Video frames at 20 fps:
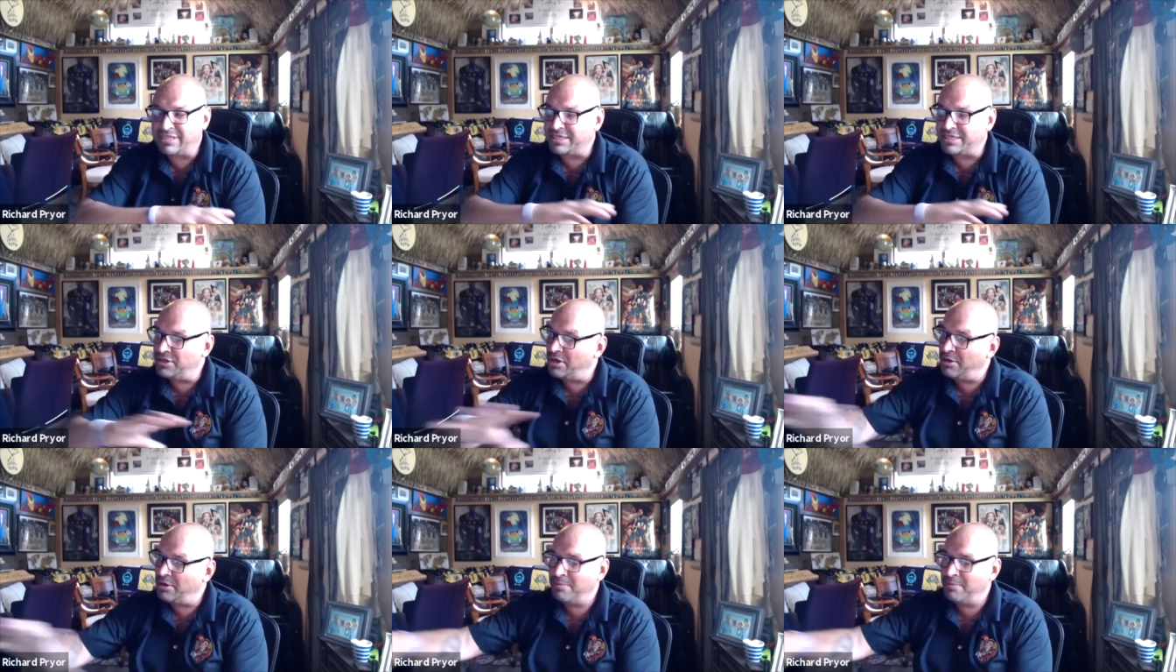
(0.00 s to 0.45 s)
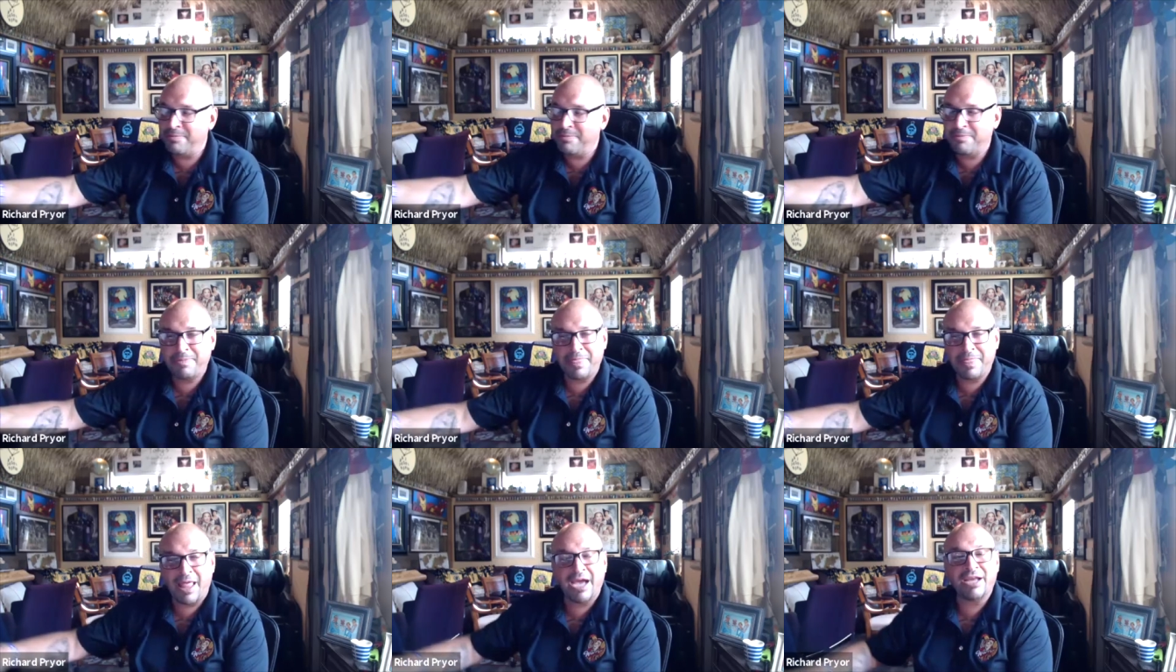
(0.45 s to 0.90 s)
nope,
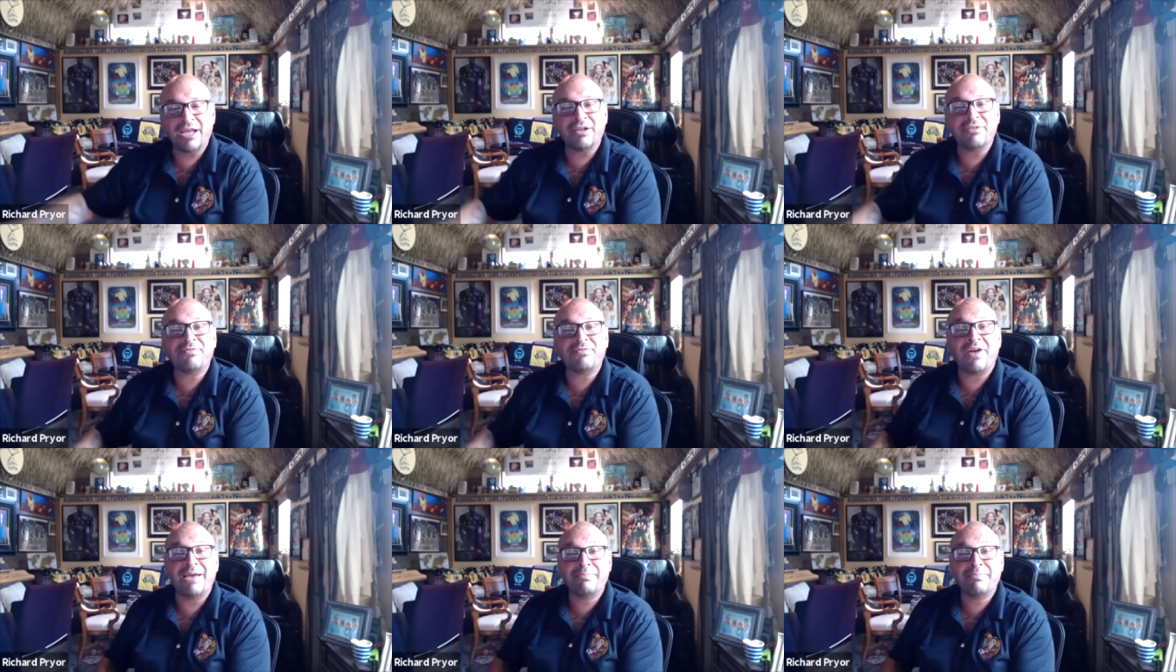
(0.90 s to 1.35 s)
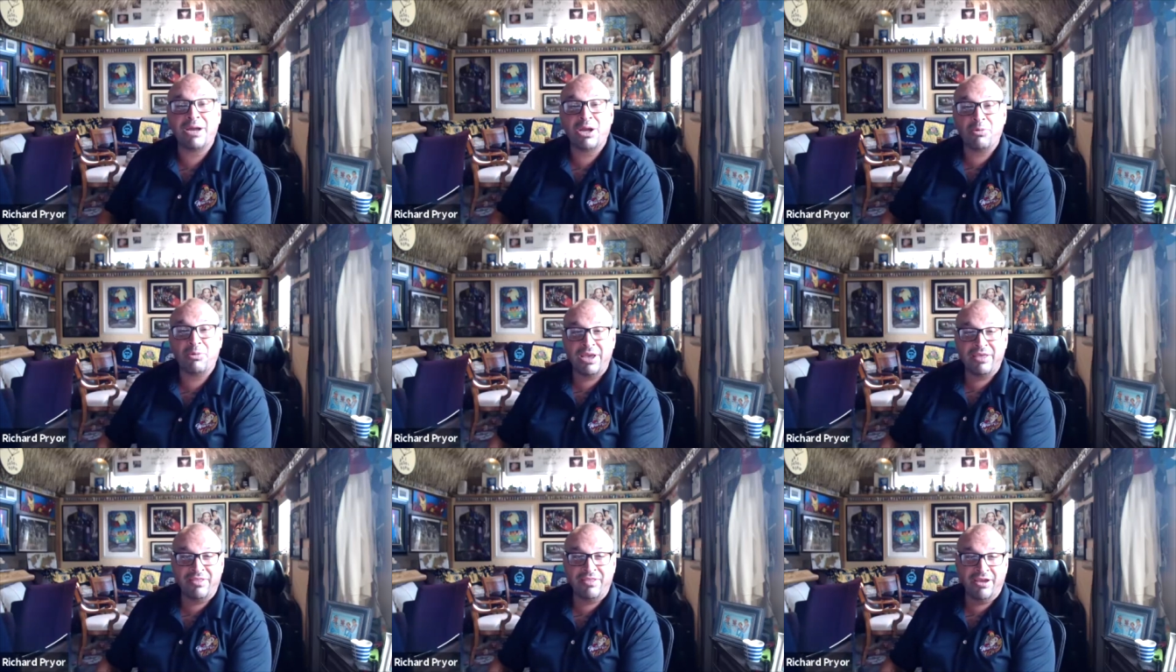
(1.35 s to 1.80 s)
I'm going to find my
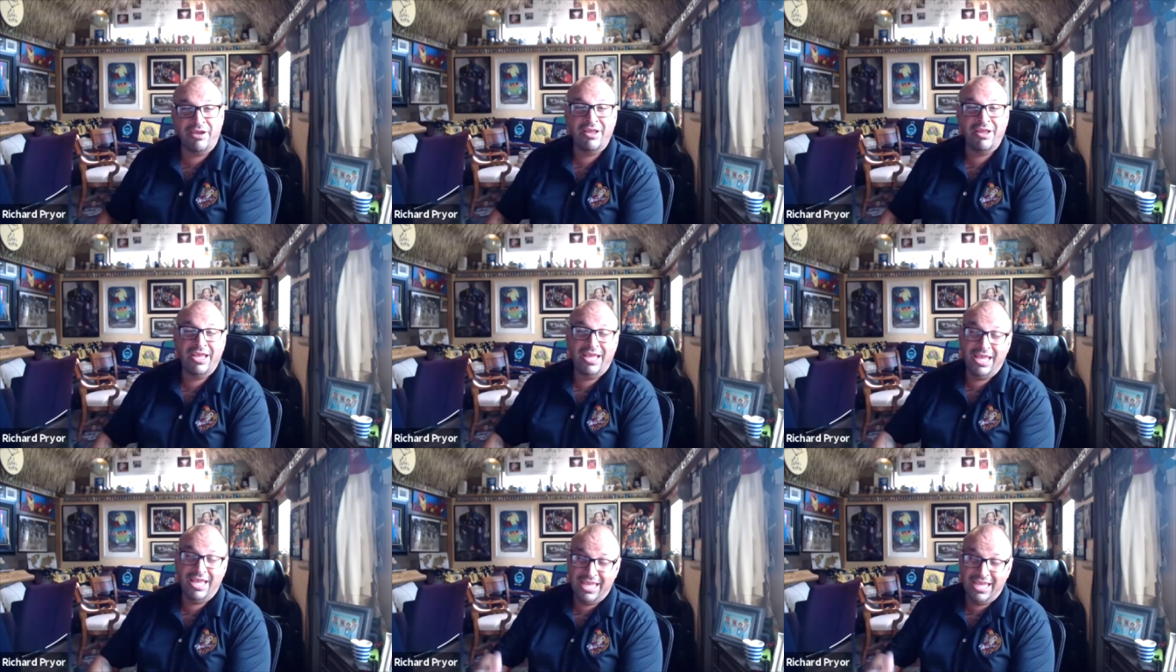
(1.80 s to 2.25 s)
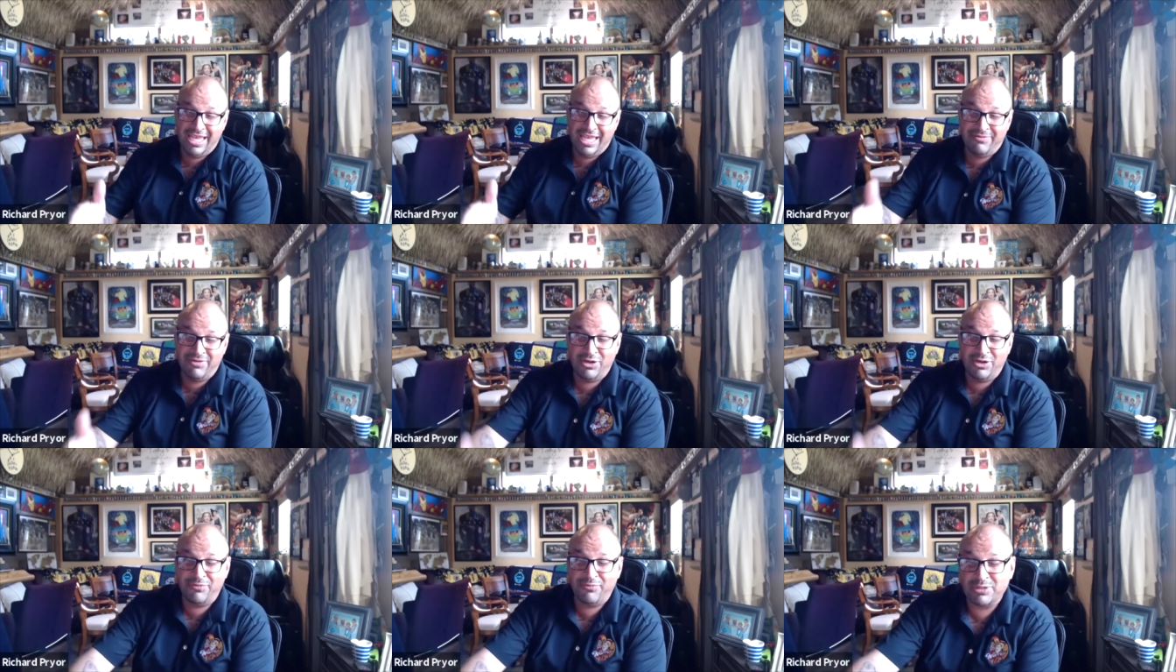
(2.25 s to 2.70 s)
way there.
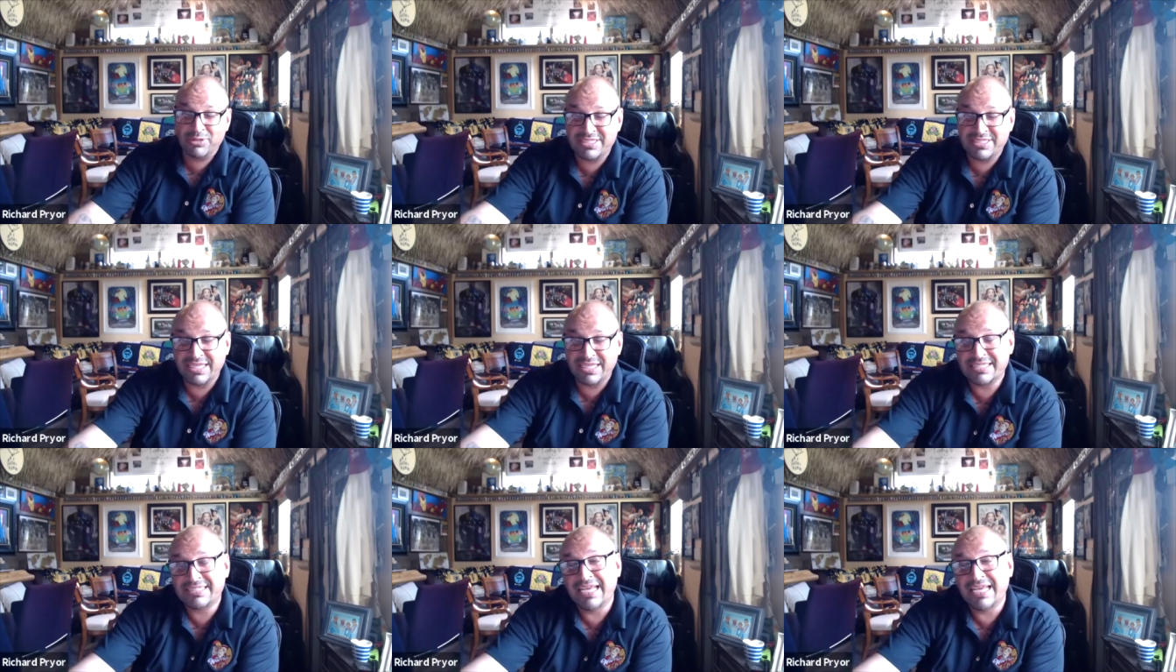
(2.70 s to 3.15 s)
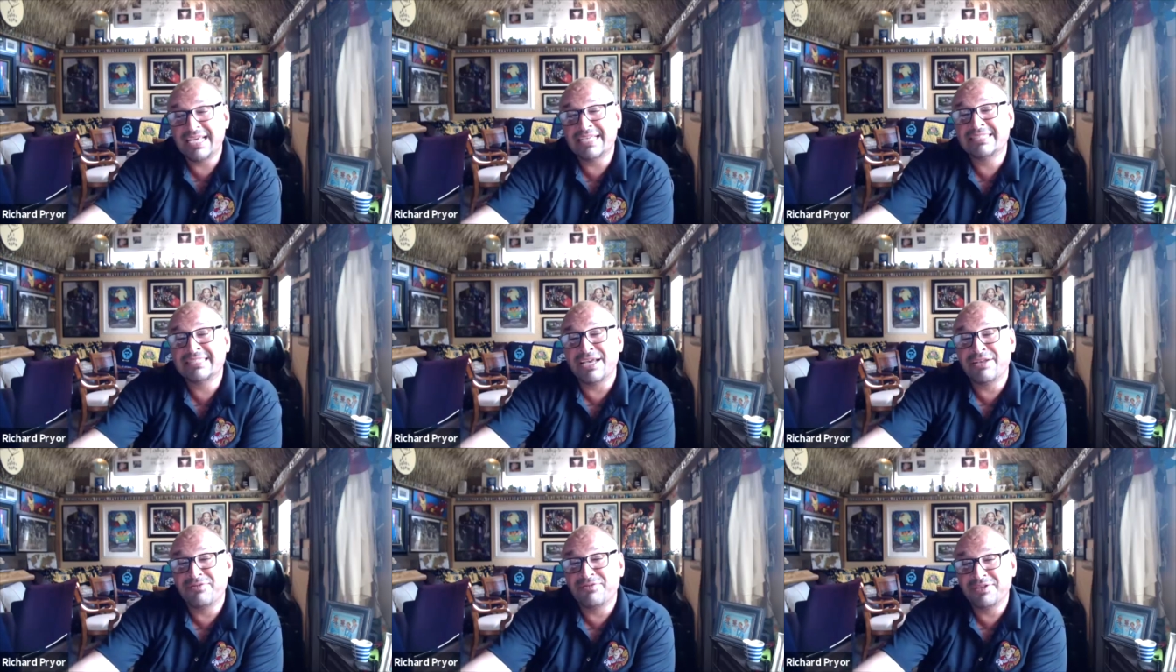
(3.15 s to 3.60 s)
Even if we're 6 days
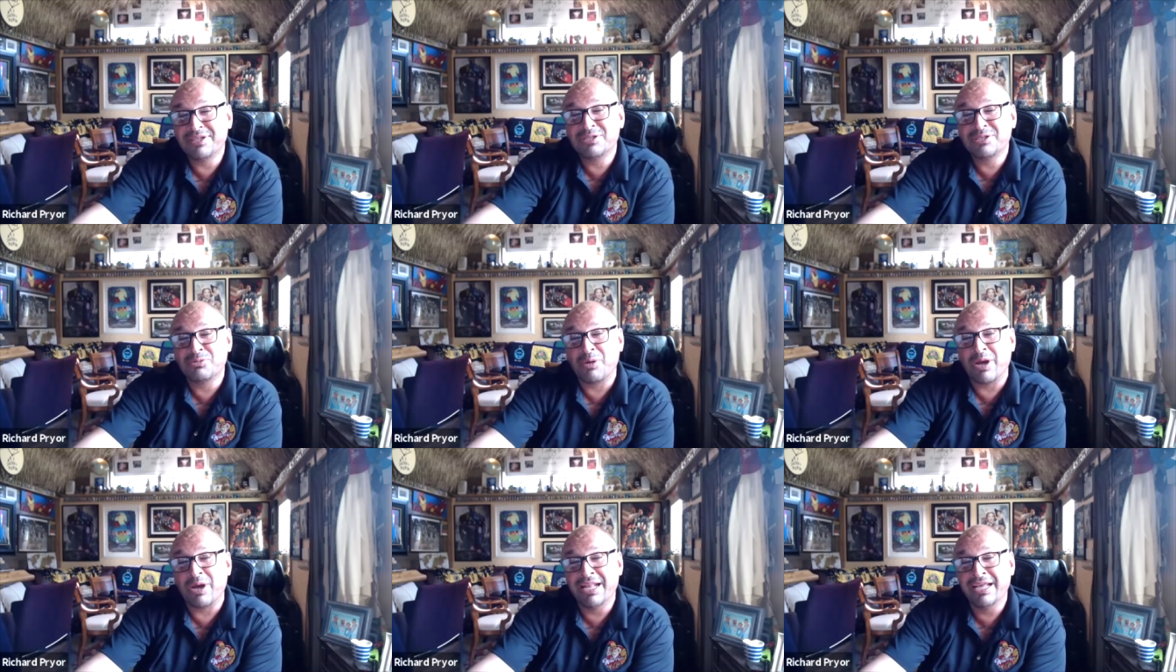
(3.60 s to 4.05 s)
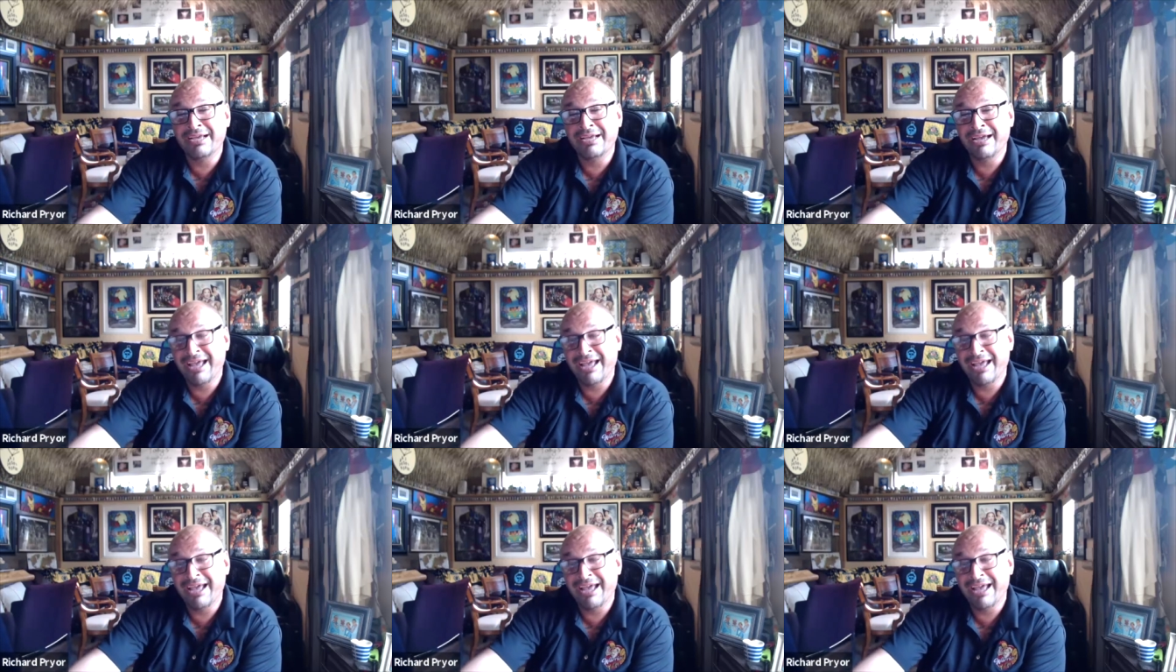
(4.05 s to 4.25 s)
late for this wedding,